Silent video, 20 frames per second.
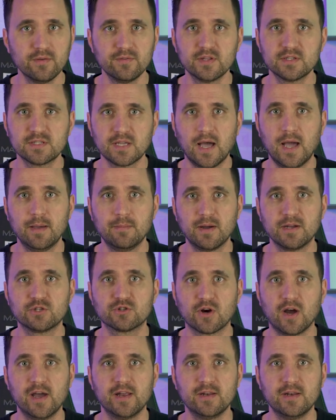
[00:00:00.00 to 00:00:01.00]
of the time I
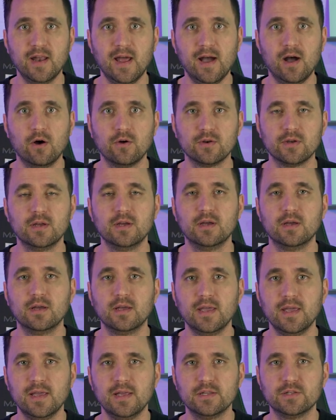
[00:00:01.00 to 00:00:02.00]
tried it out,
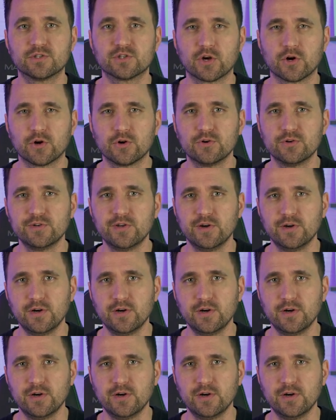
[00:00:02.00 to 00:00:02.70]
it turned